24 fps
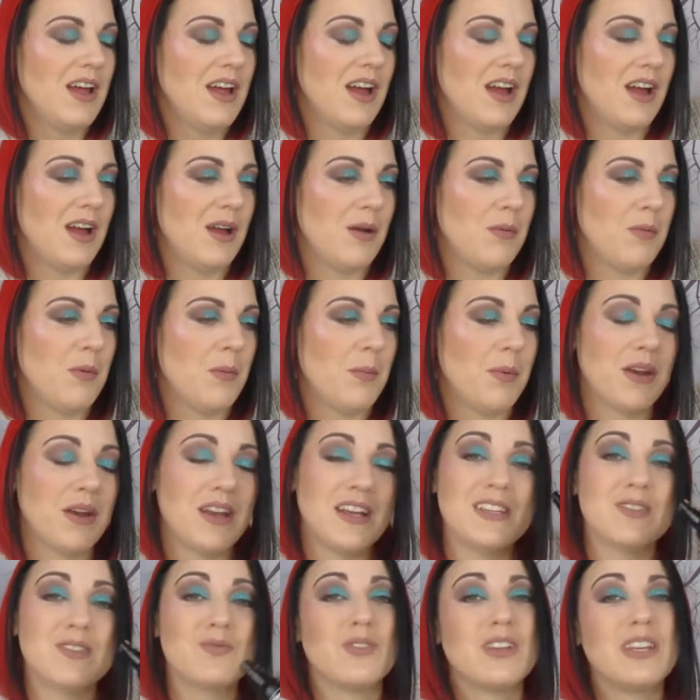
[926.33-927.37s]
But
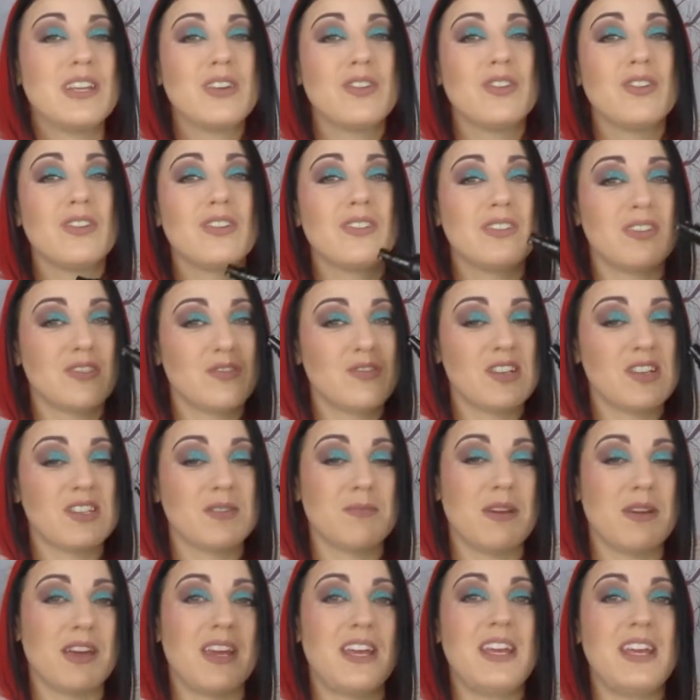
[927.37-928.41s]
it is really good. The
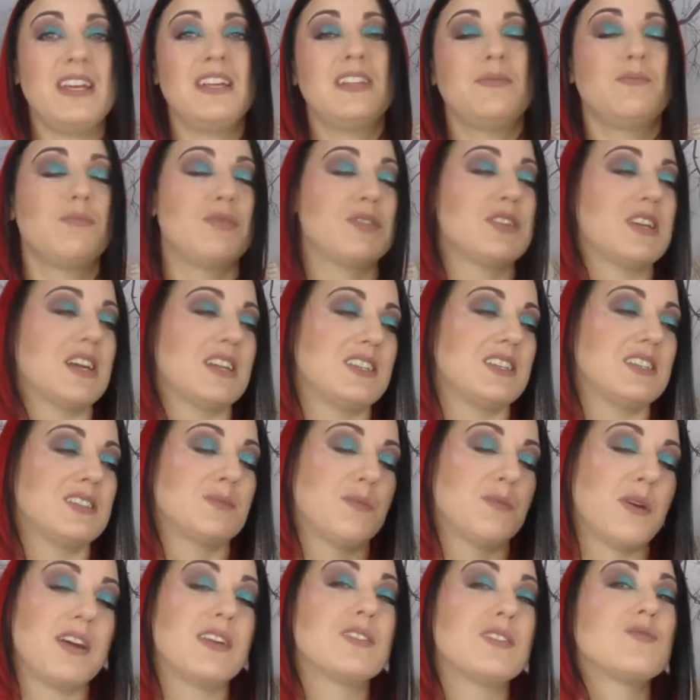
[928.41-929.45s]
TRESemmé heat protecting
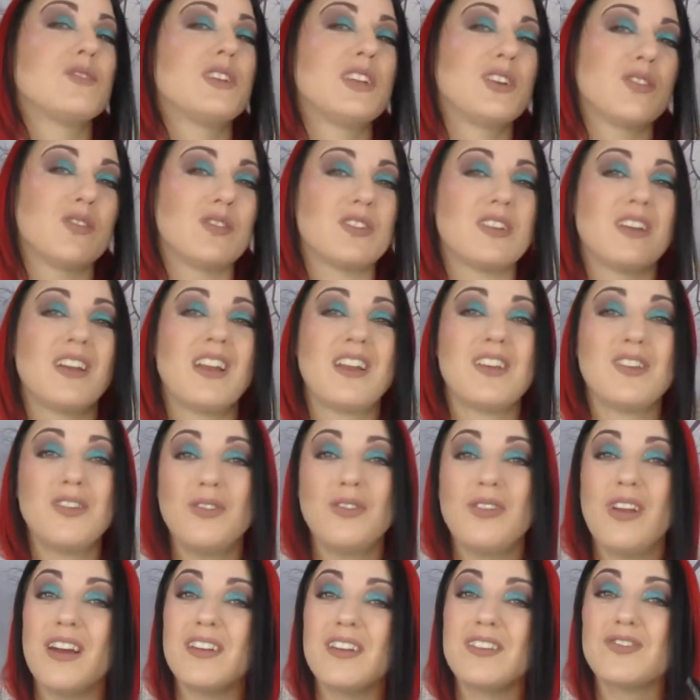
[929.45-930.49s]
spray is really good, and I
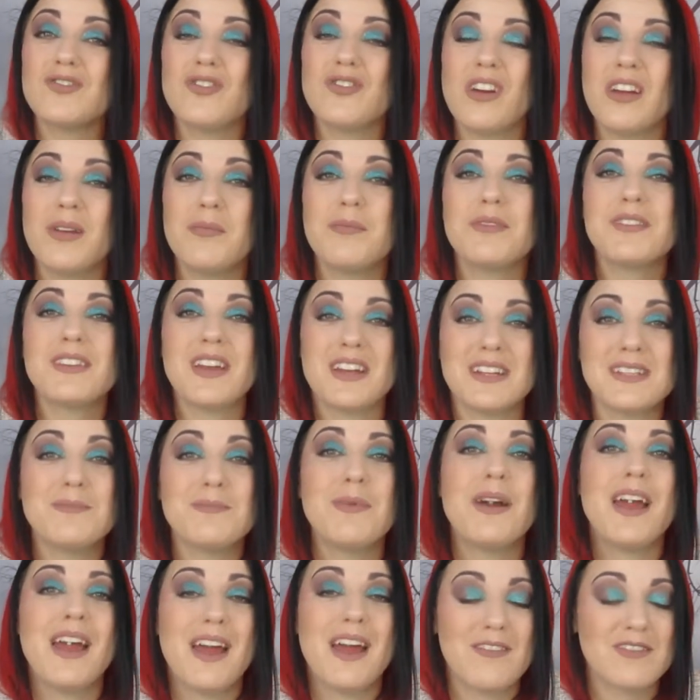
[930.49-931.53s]
do like to try and protect
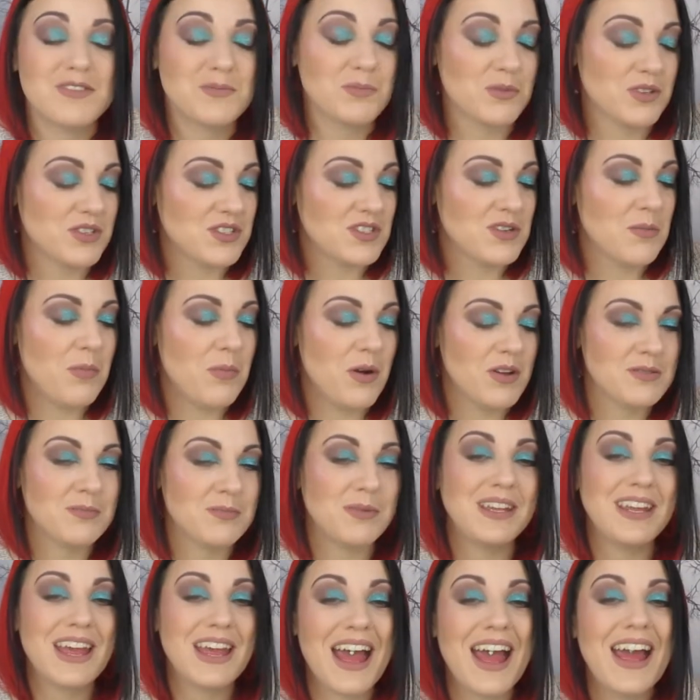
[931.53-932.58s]
my hair as much as I
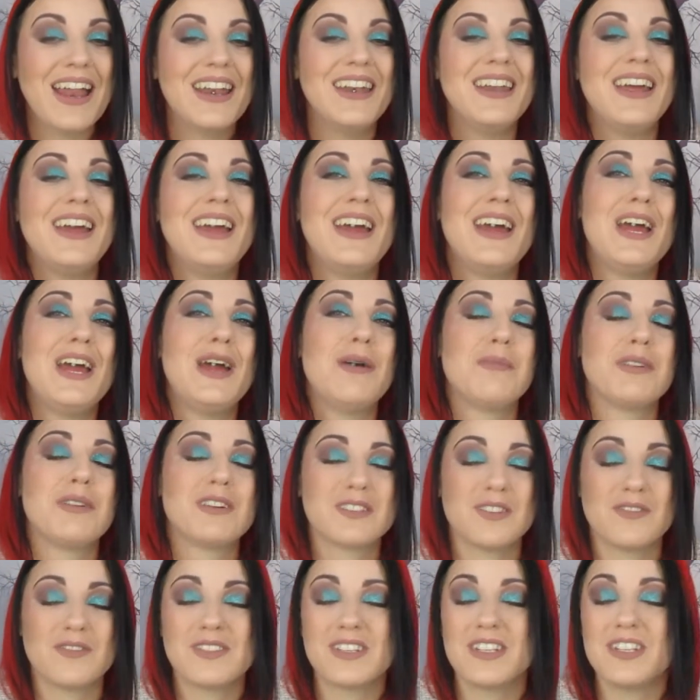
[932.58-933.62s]
possibly can,
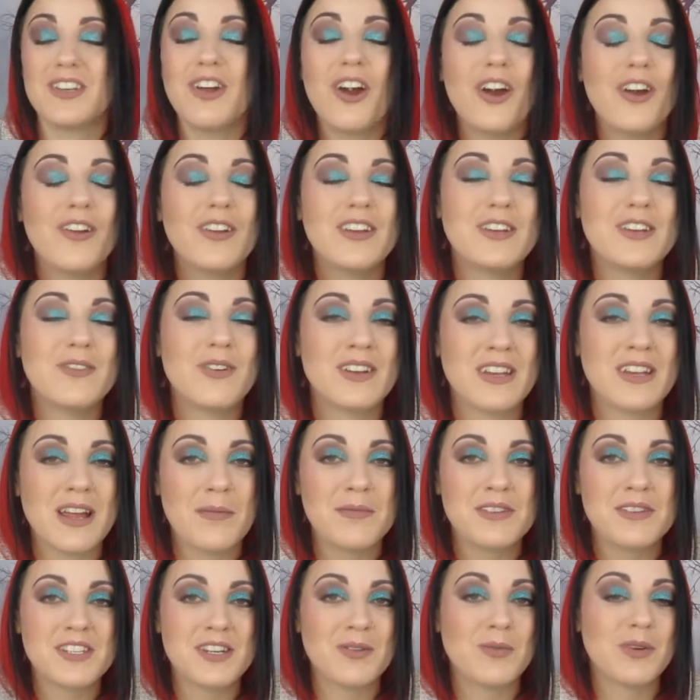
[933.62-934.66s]
because obviously not only do I
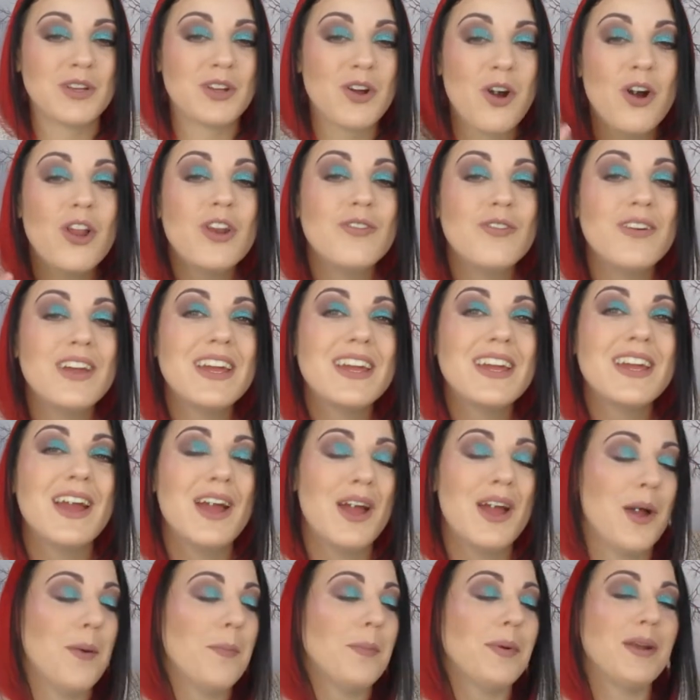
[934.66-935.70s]
damage it with colouring,
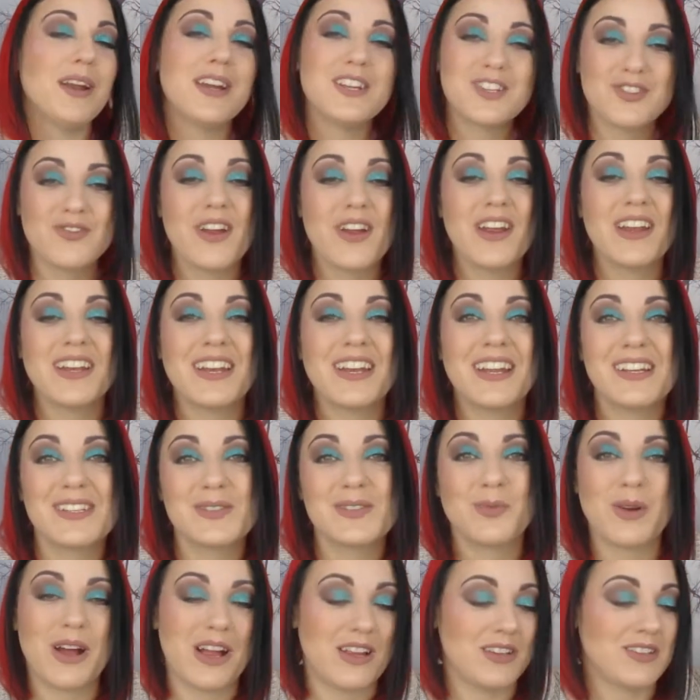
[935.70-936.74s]
but I straighten it
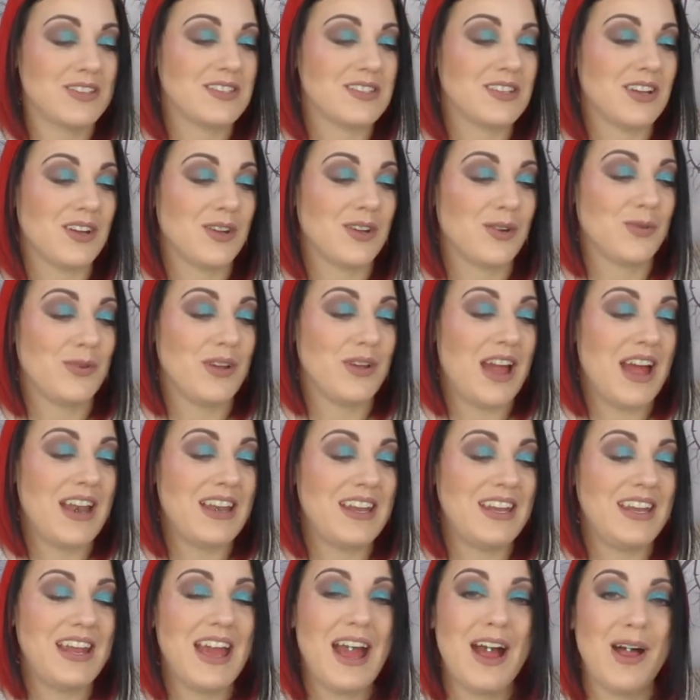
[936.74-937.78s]
as well. So
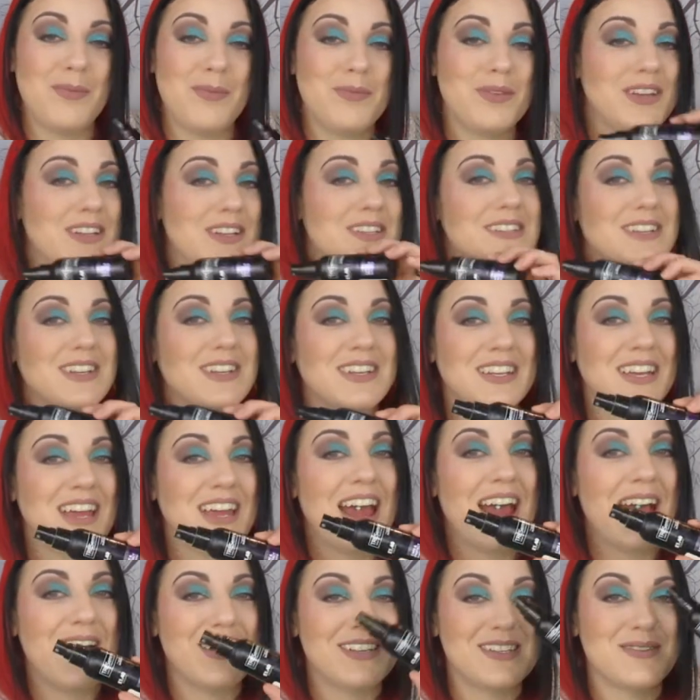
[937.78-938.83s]
any help that it's going to
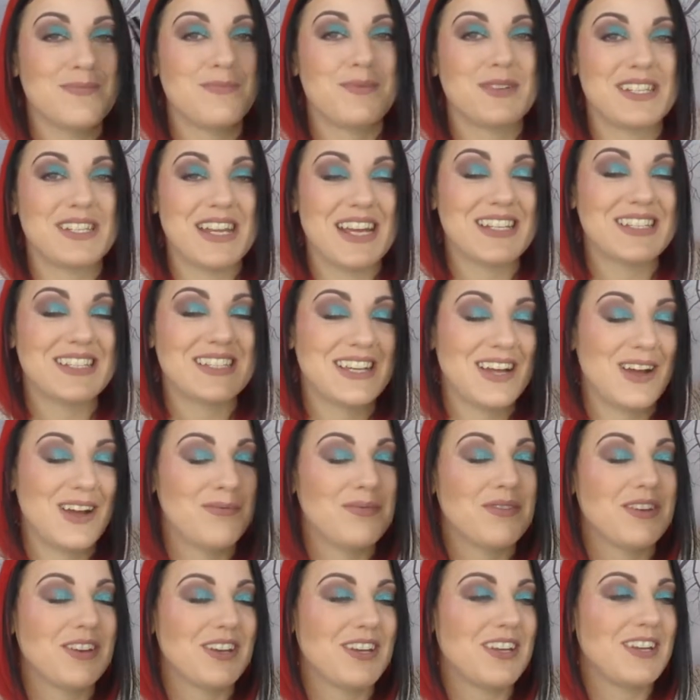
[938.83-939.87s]
get to protect it,
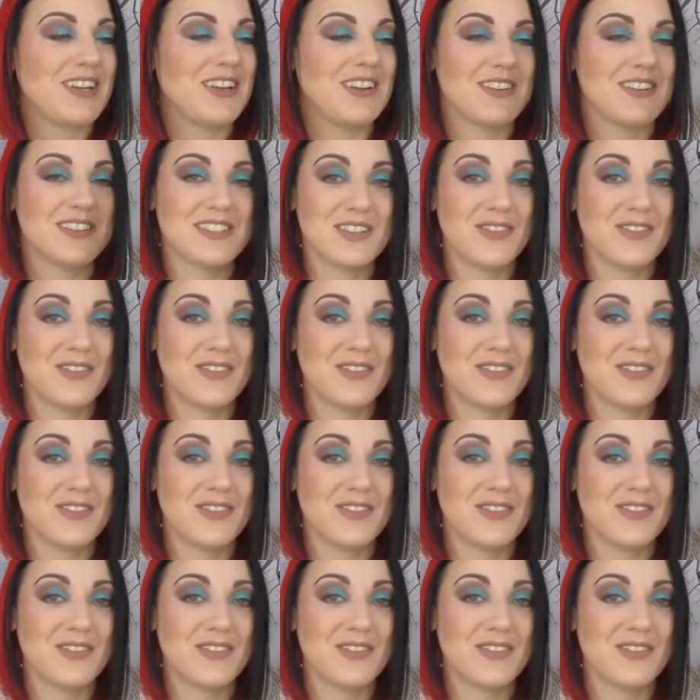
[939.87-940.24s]
I'm going to use.